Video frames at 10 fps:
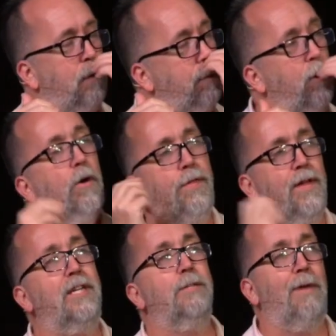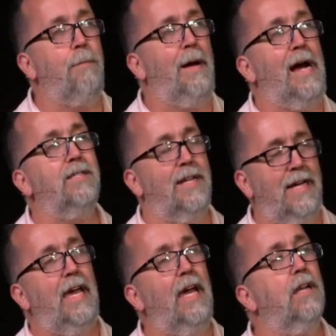there are things in my past that I
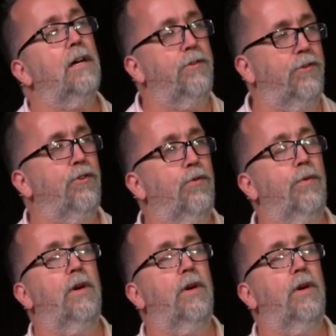can't undo,